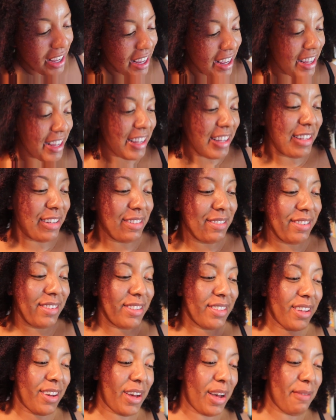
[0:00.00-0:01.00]
Um,
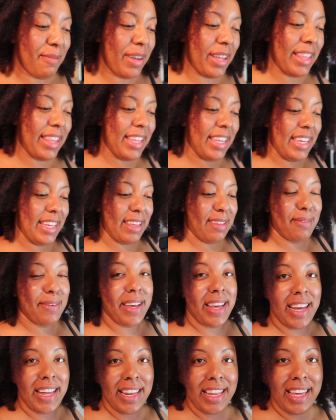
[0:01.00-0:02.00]
so I'm about to eat
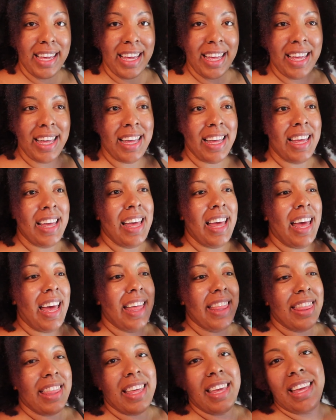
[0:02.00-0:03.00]
spaghetti
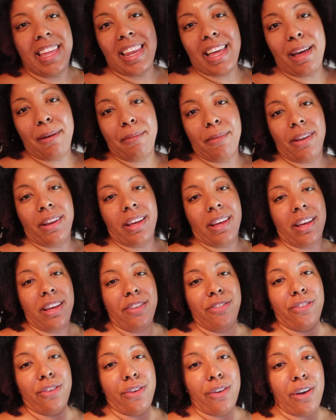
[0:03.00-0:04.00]
and then I'm gonna
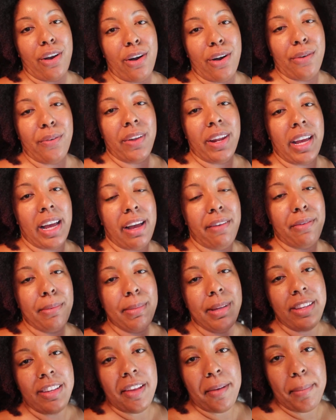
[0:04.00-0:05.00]
show y'all what I got from
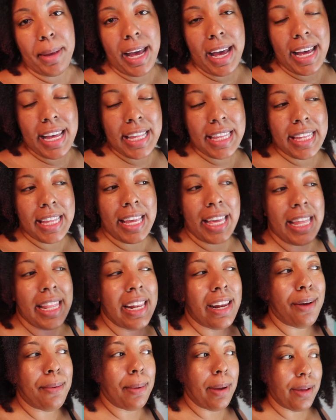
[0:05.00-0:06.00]
TJ Maxx and
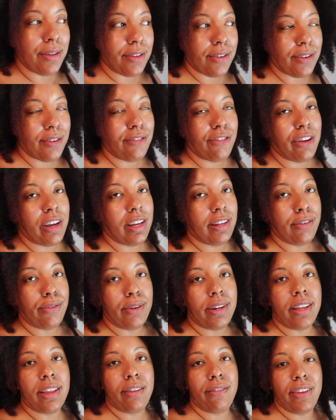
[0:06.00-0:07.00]
then I'm also gonna try and do
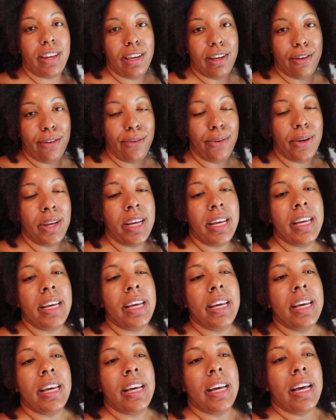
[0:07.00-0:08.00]
another video
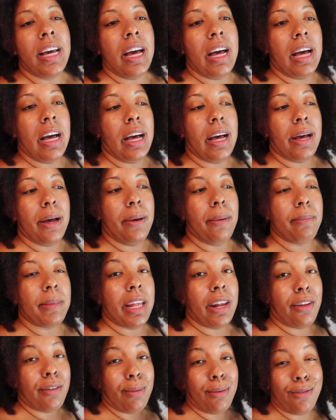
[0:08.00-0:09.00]
um,
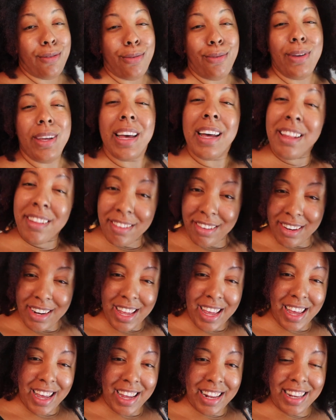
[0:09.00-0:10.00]
that I was supposed to do
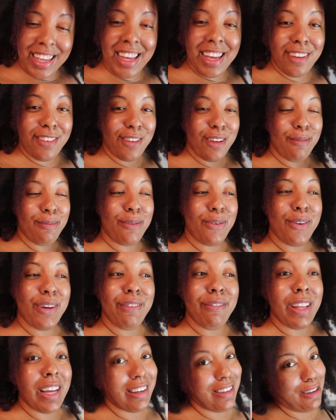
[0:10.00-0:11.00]
yesterday to catch up
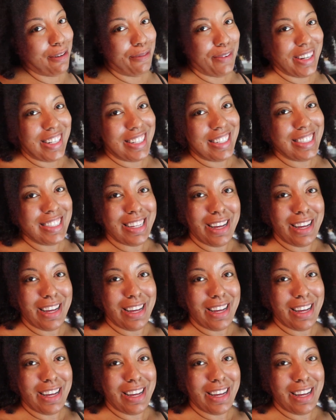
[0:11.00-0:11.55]
on Vlogtober.